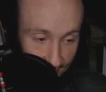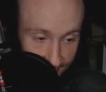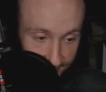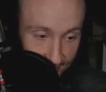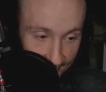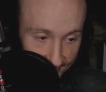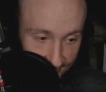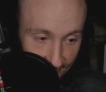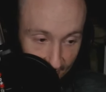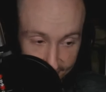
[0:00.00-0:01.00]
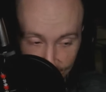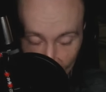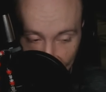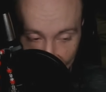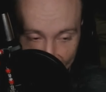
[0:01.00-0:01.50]
You definitely come up.
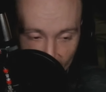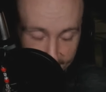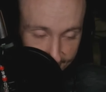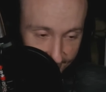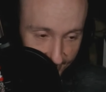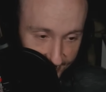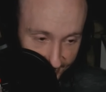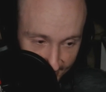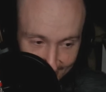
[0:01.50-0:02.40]
21,000 views.